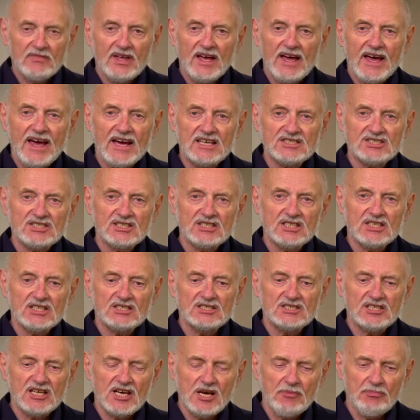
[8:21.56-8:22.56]
As an
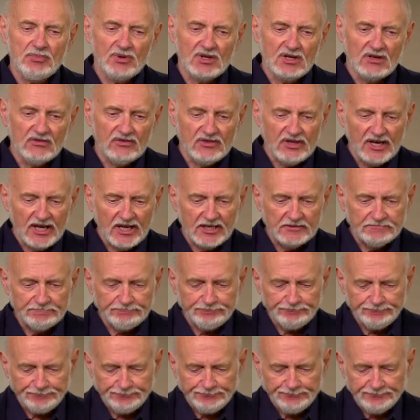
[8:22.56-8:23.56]
example of that,
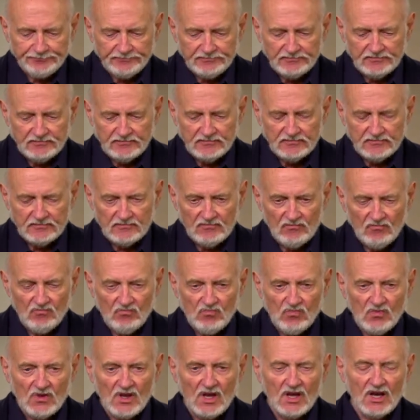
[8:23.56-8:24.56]

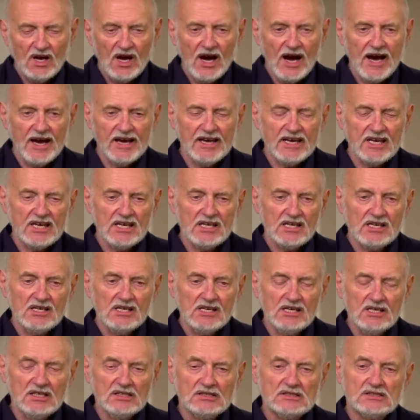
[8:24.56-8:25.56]
I
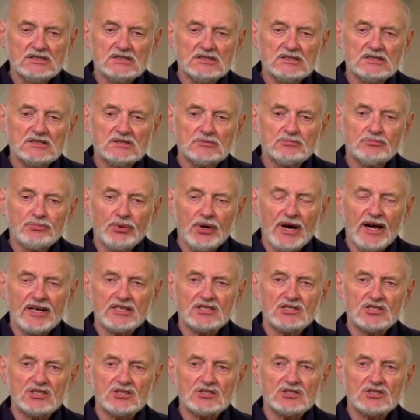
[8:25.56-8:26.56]

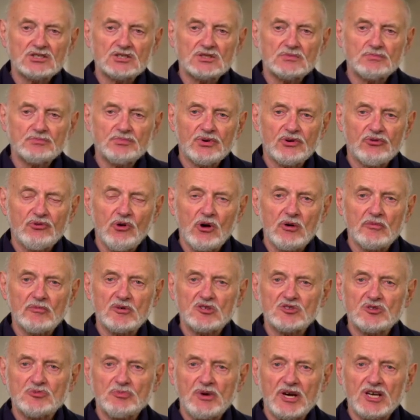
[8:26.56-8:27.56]
practice
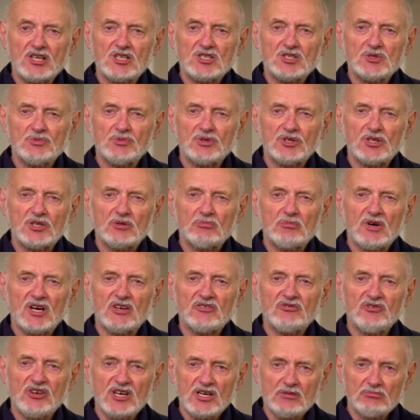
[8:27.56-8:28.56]
performance management in my
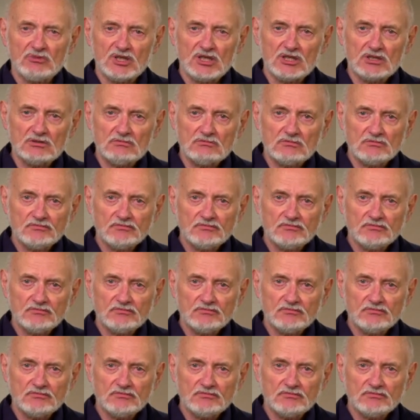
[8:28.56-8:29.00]
family.